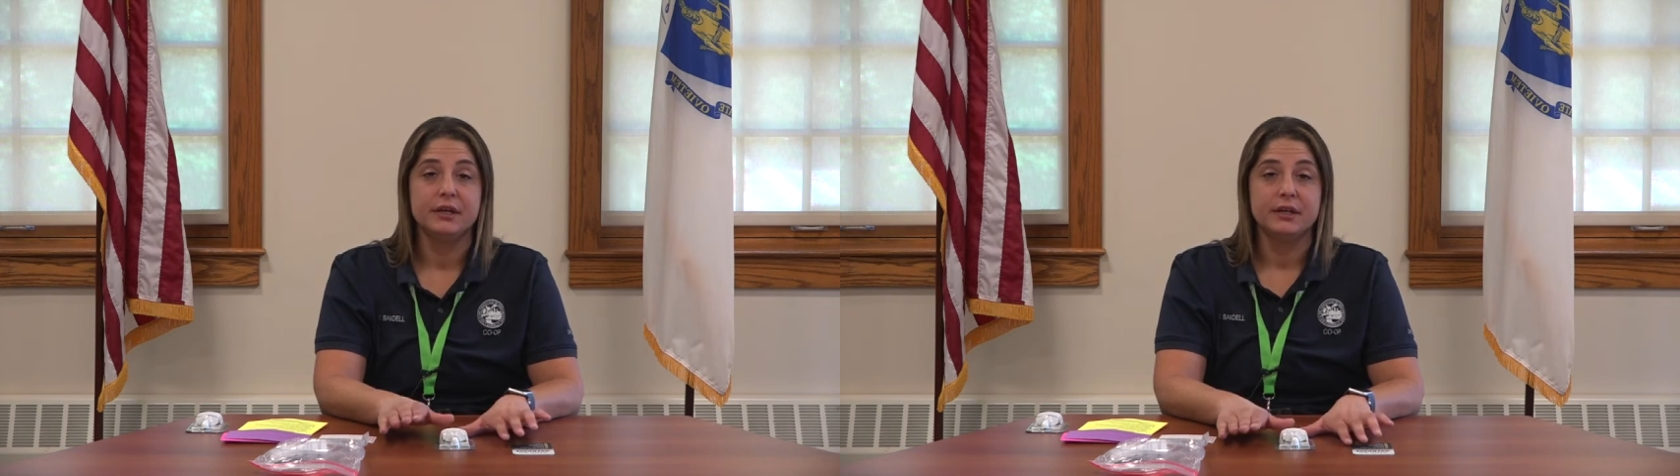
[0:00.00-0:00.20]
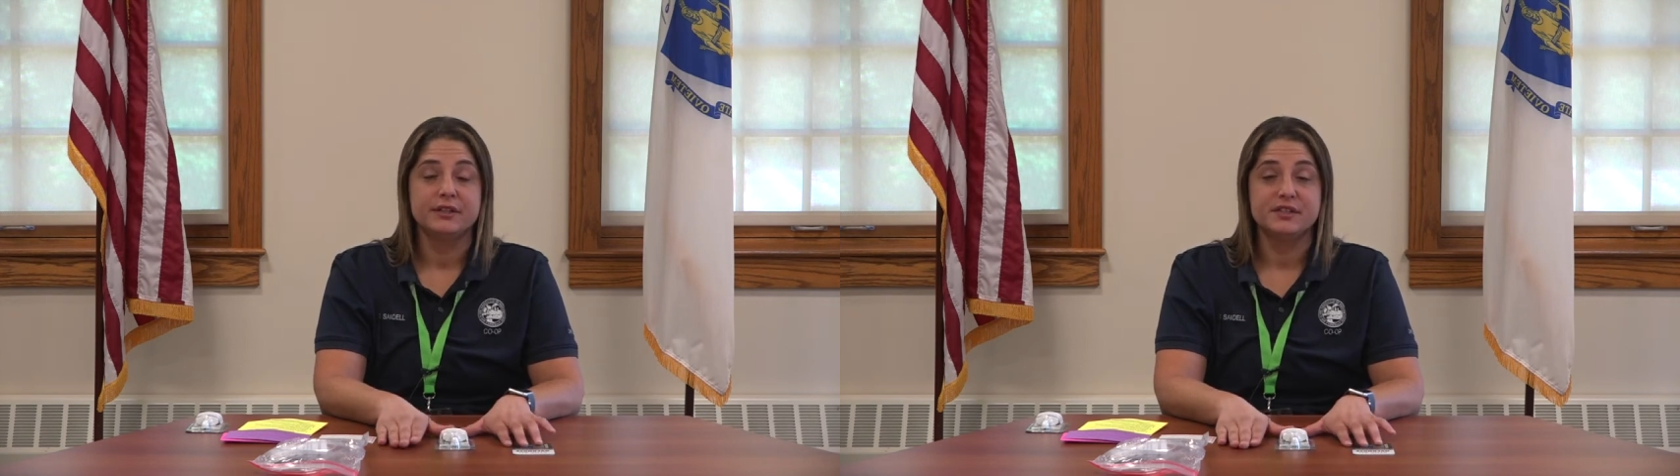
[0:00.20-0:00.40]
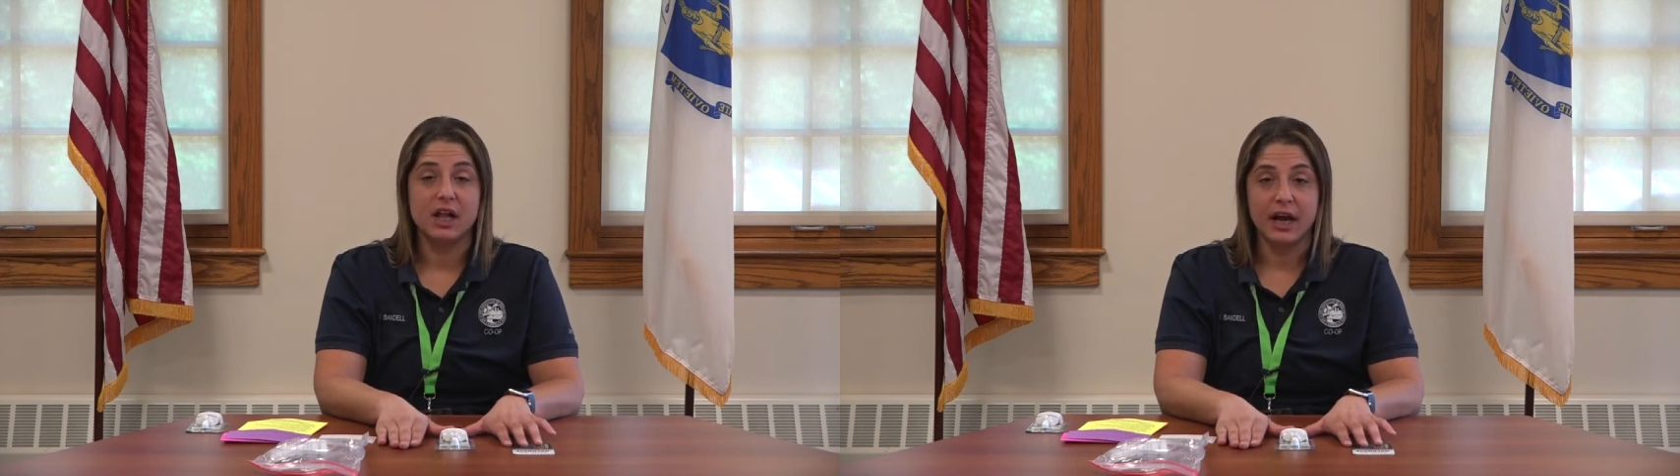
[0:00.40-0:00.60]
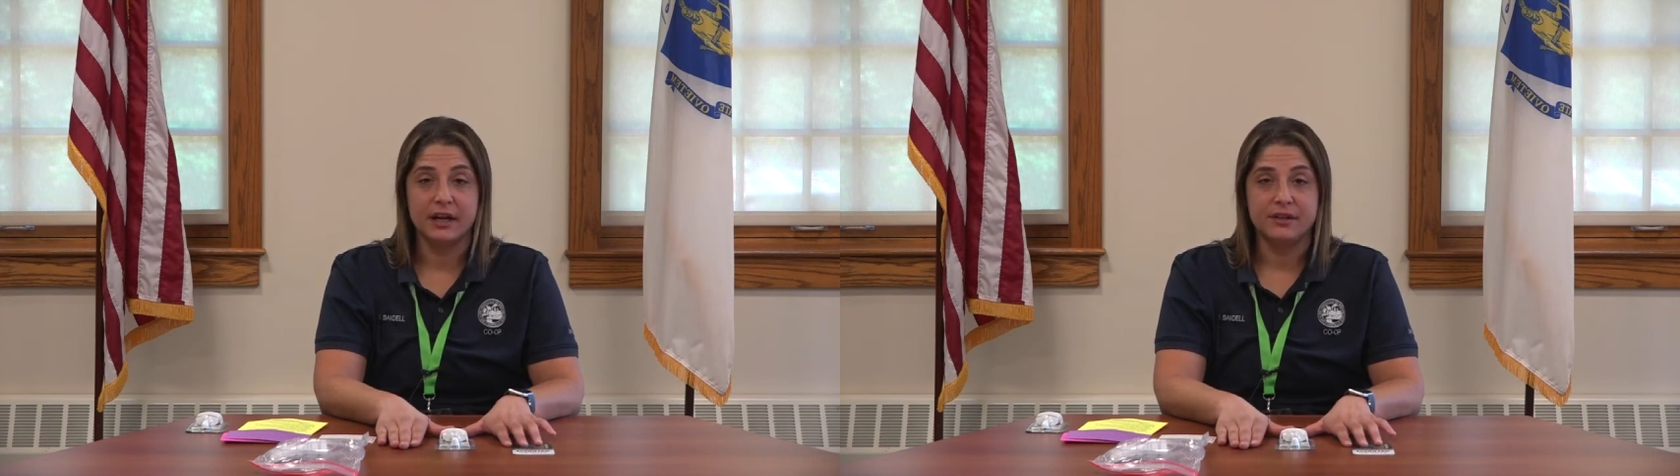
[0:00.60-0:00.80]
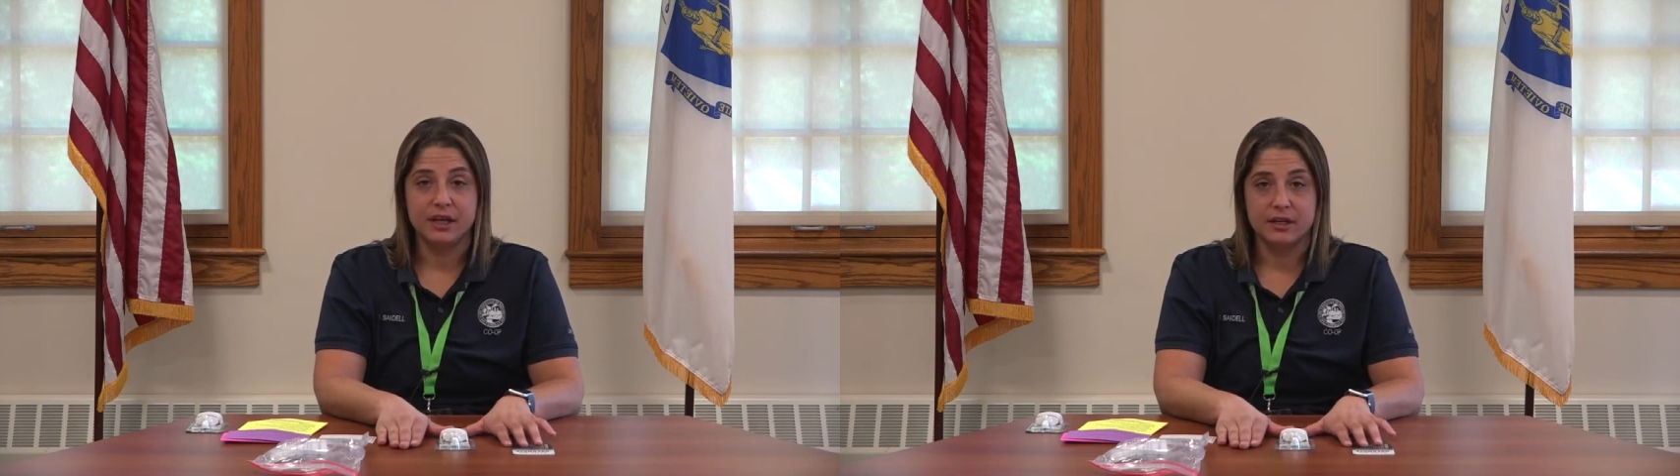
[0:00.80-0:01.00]
slide
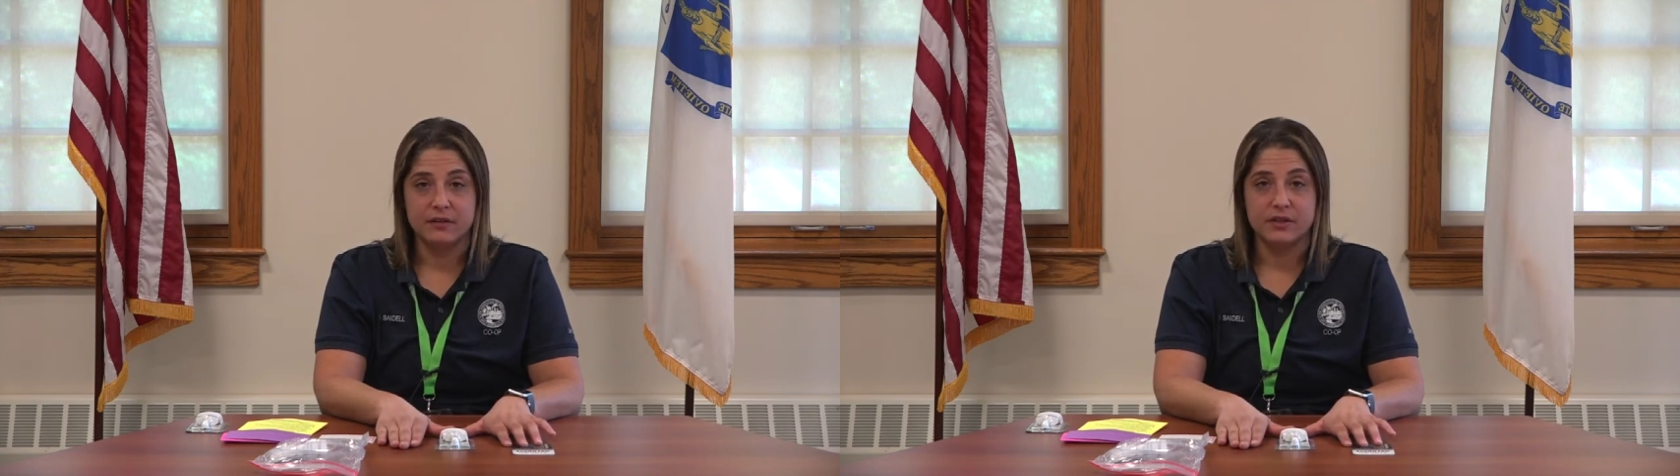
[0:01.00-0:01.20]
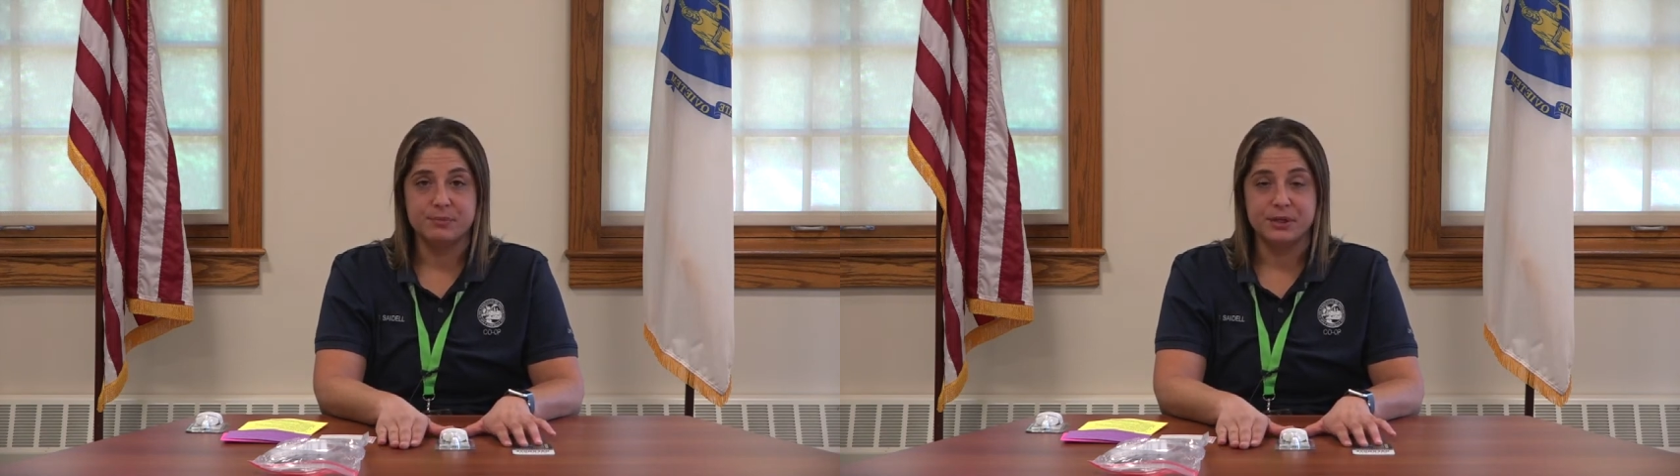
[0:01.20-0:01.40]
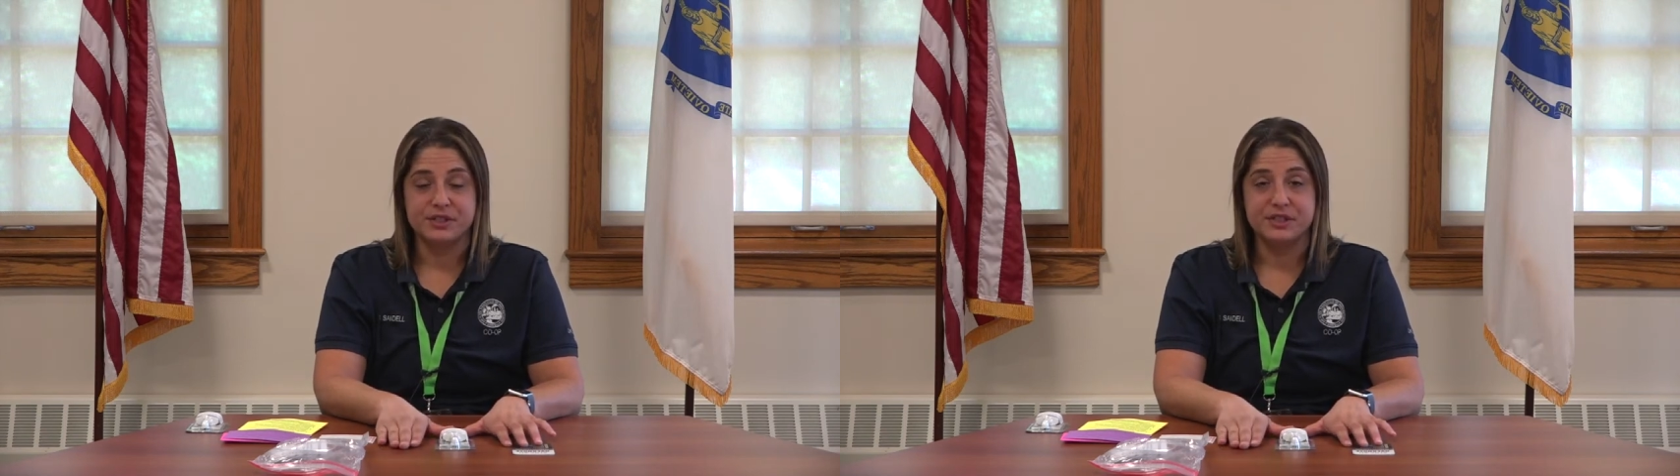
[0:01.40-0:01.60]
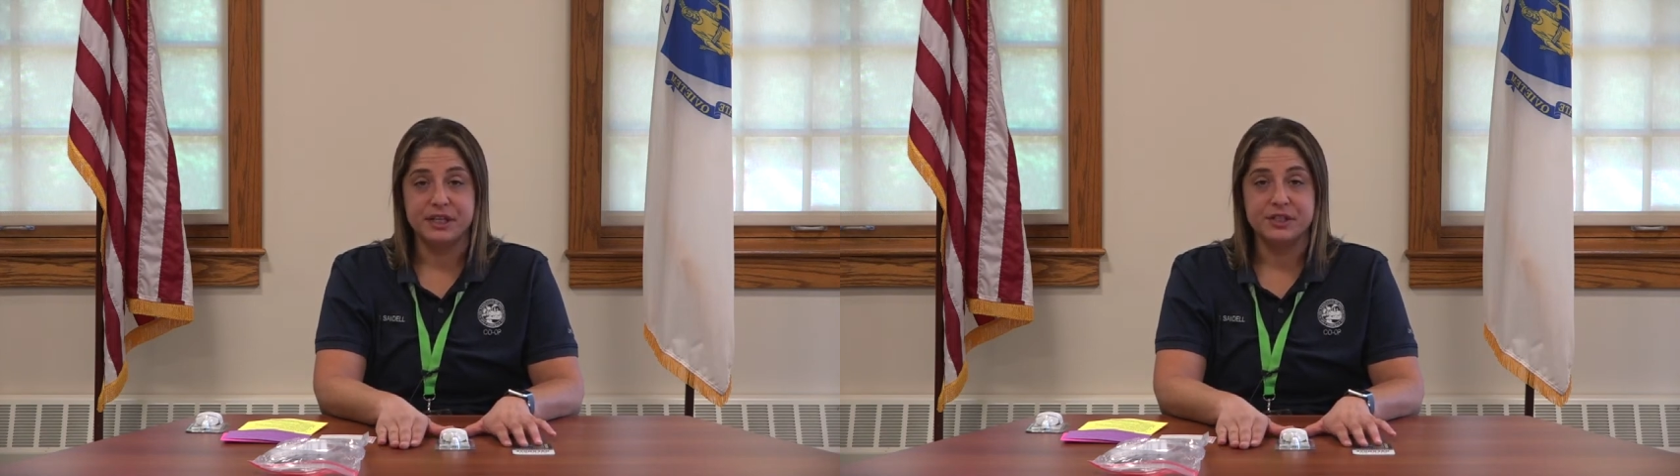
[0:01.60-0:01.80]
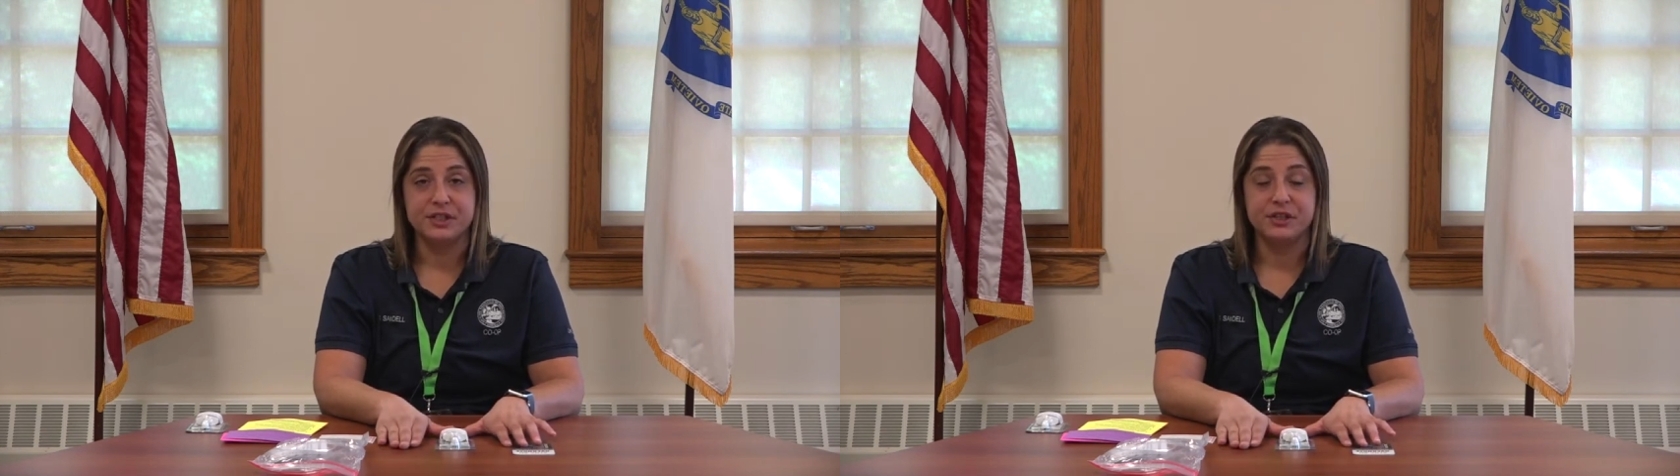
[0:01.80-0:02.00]
at the end of this
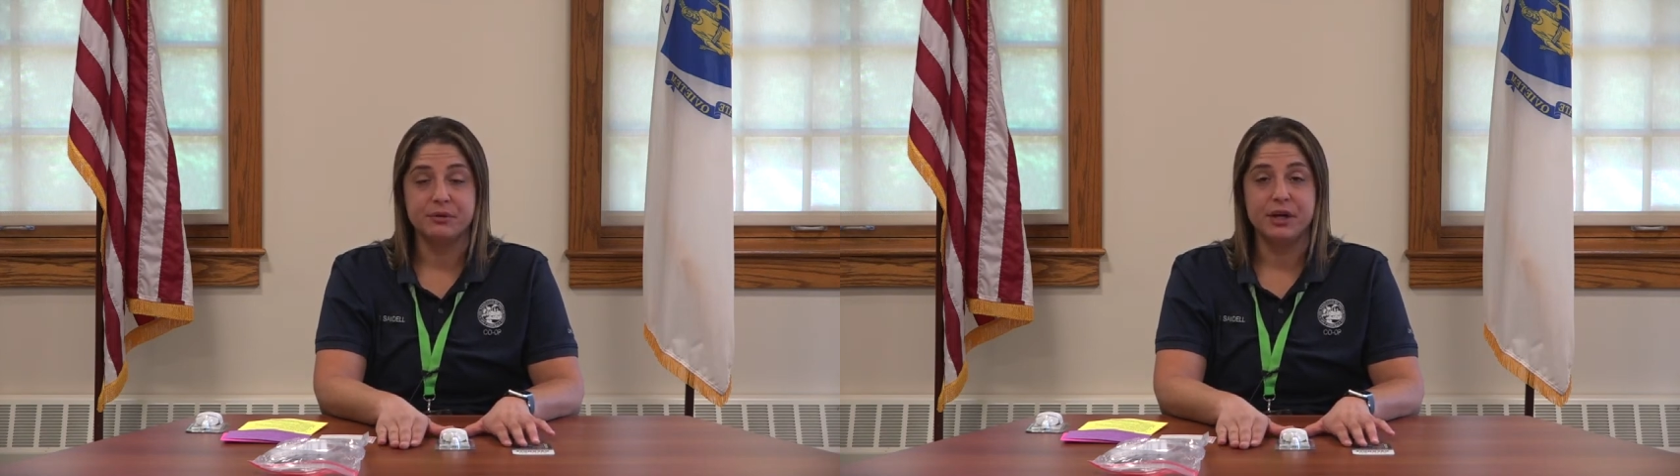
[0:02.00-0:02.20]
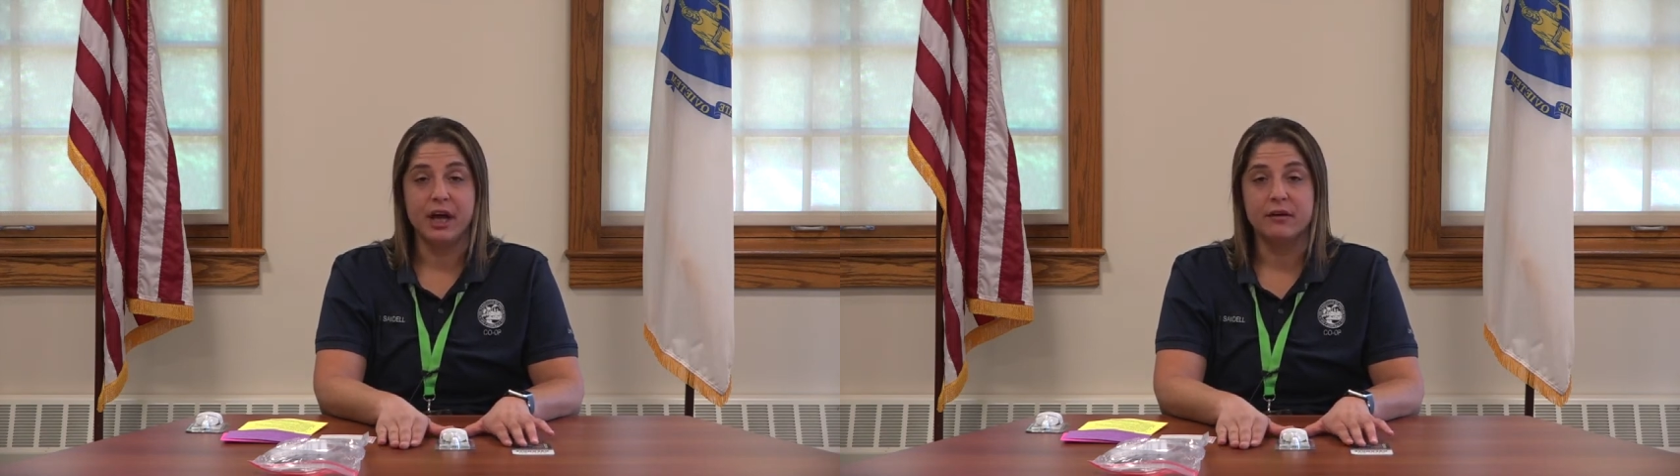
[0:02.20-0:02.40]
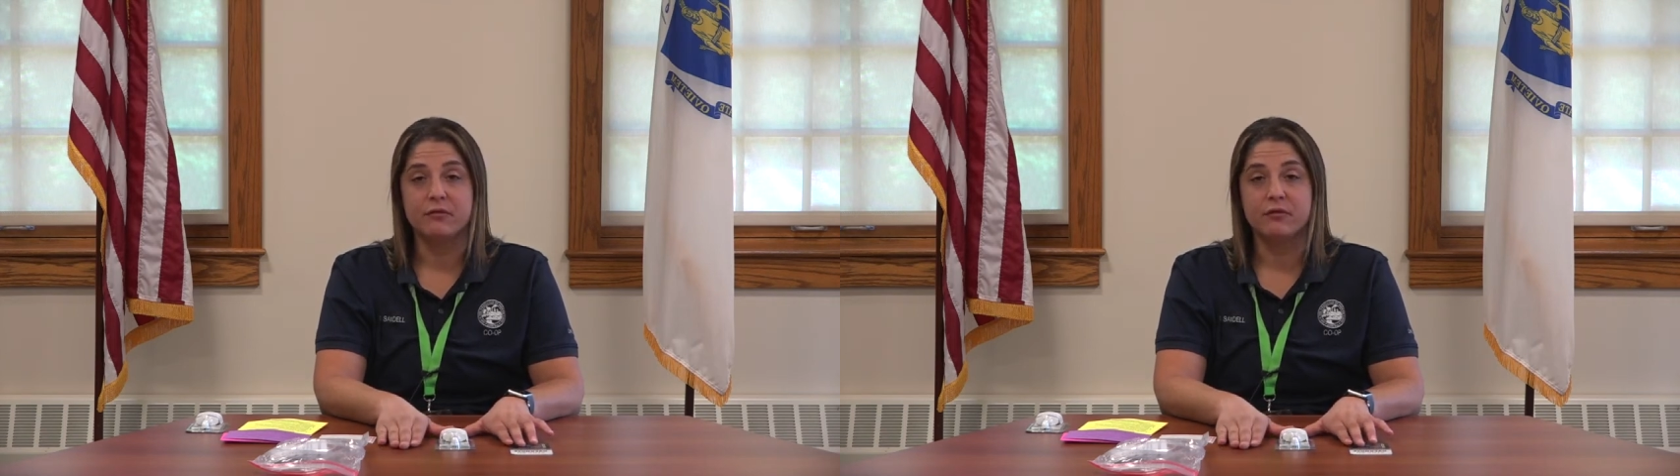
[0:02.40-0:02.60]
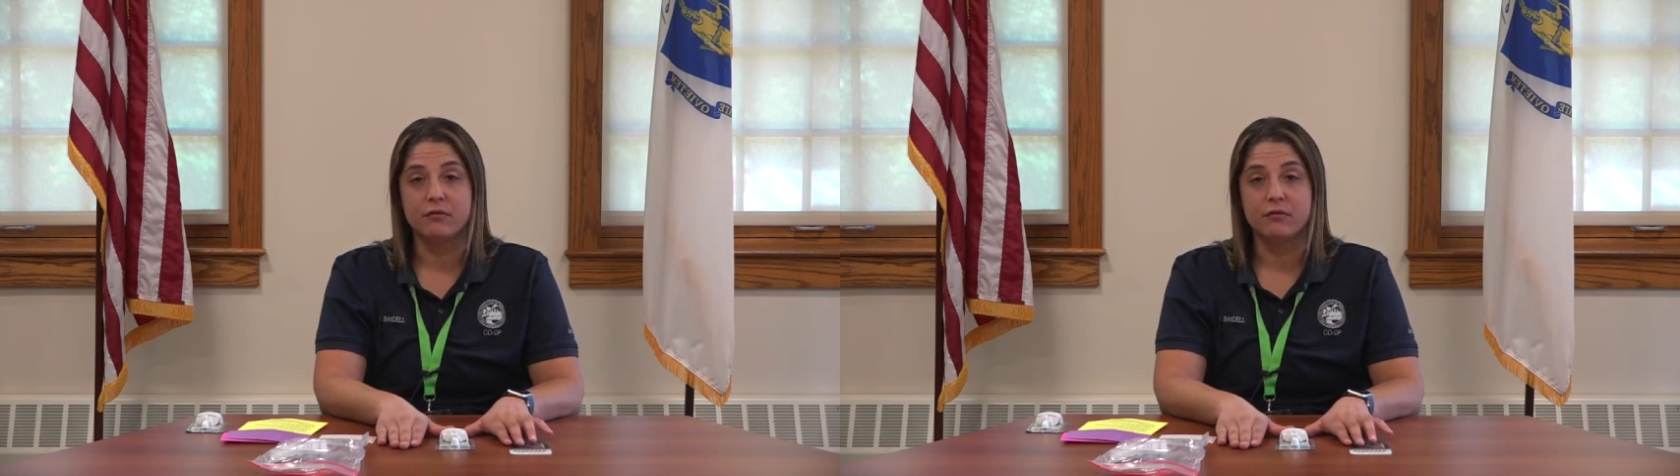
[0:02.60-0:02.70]
presentation that will have